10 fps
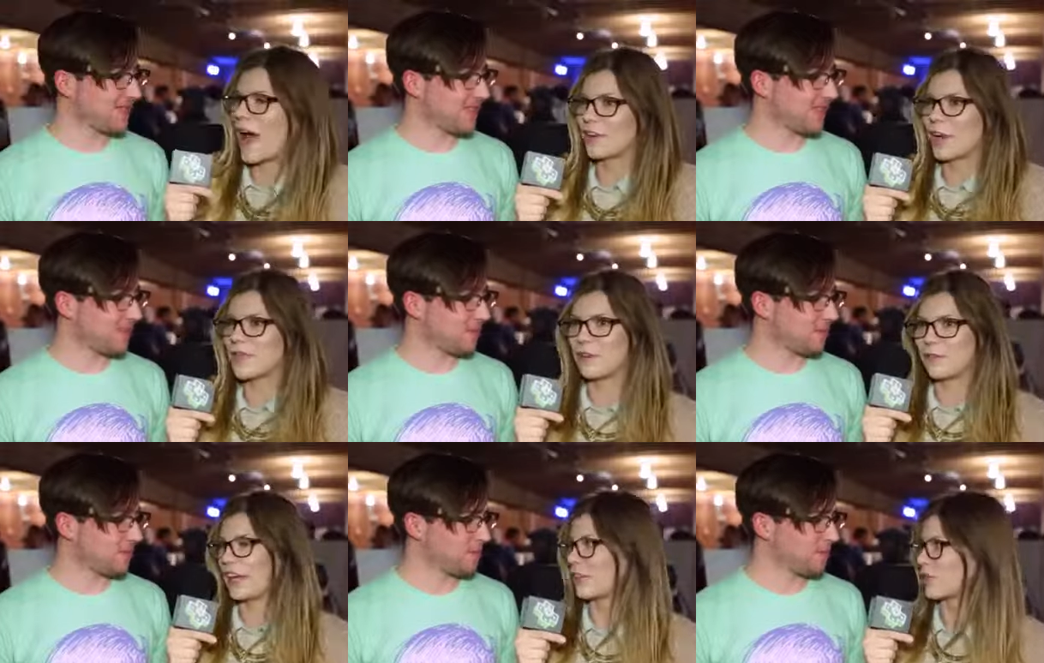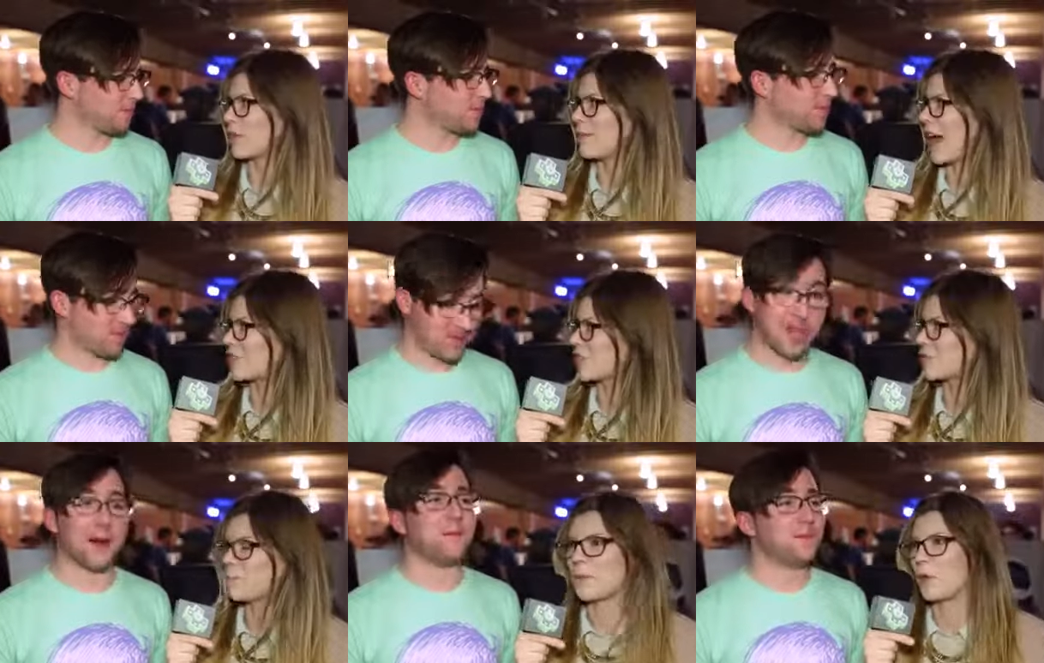Speaker 1: wound up there for like three matches.
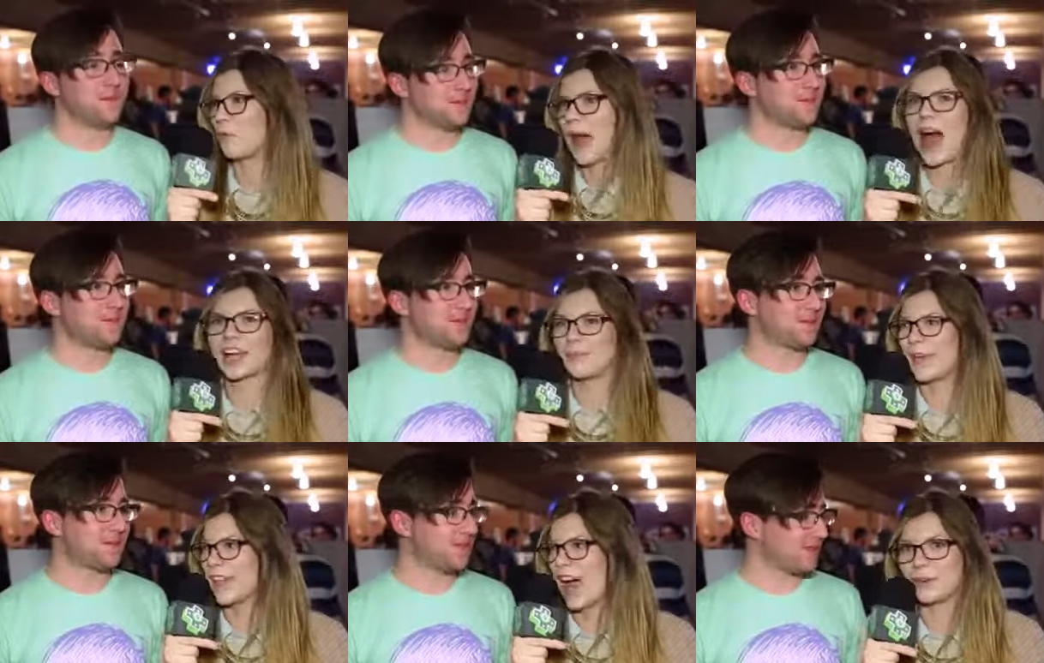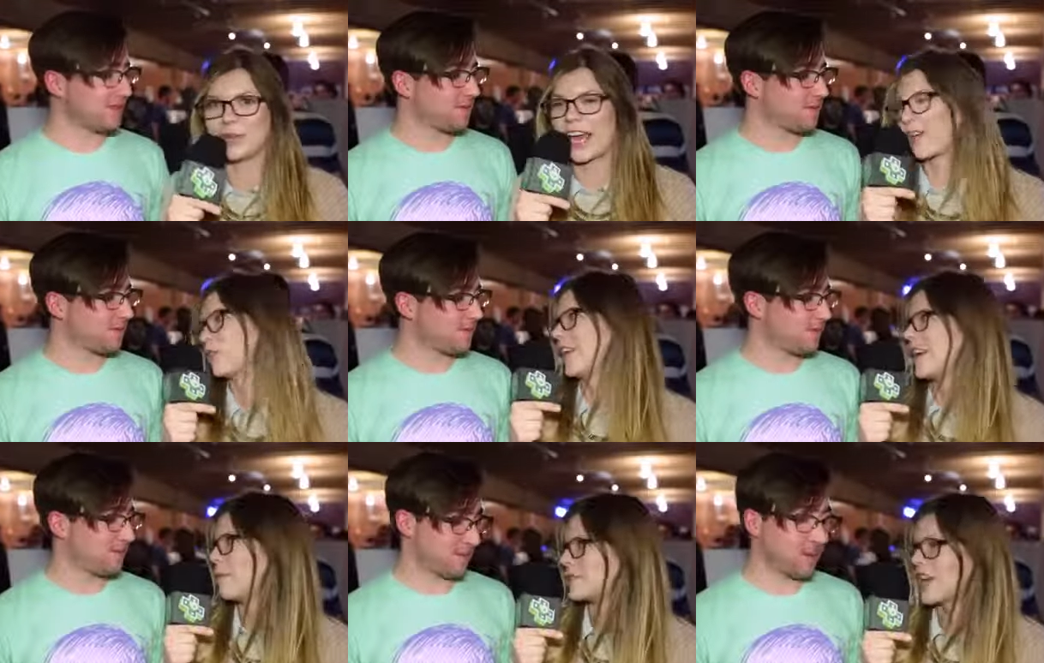Yeah. People behind me in line were getting really
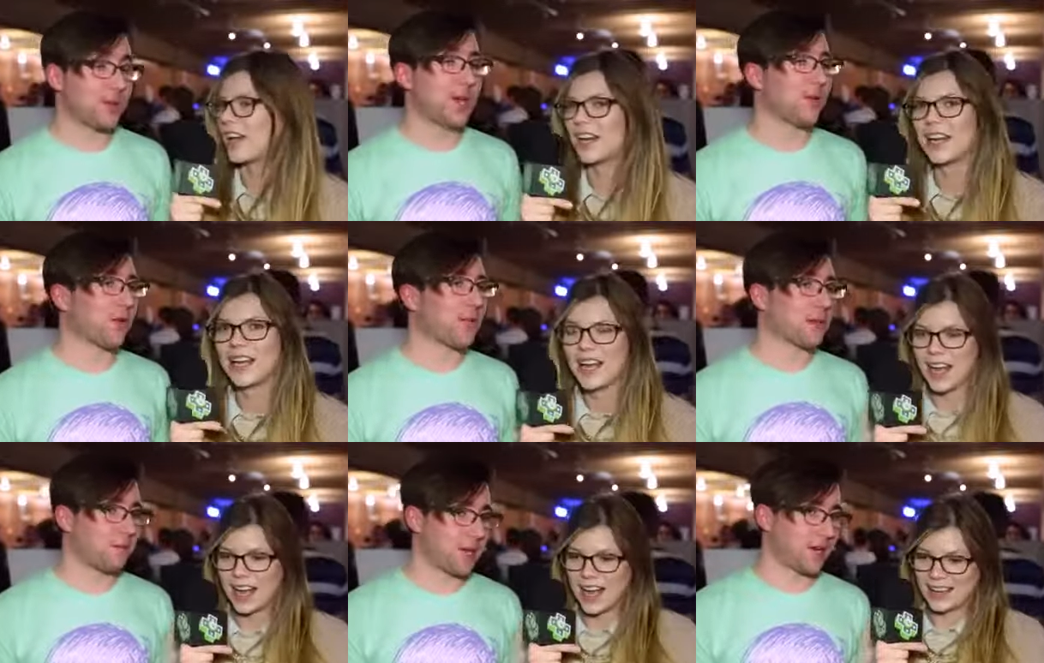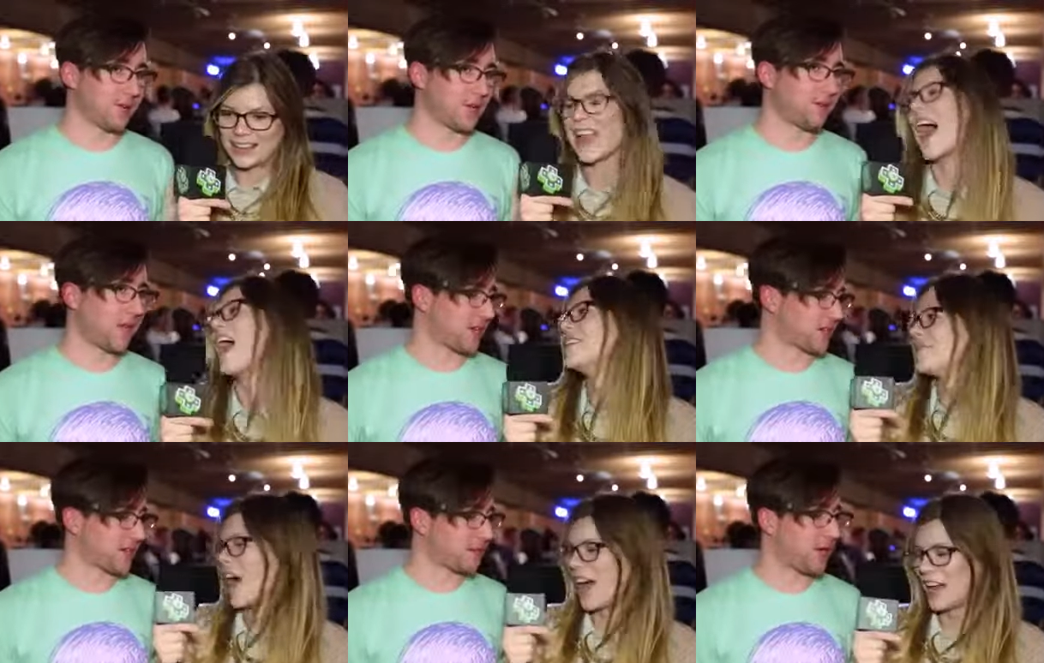upset. You get really competitive really yeah. fast. It's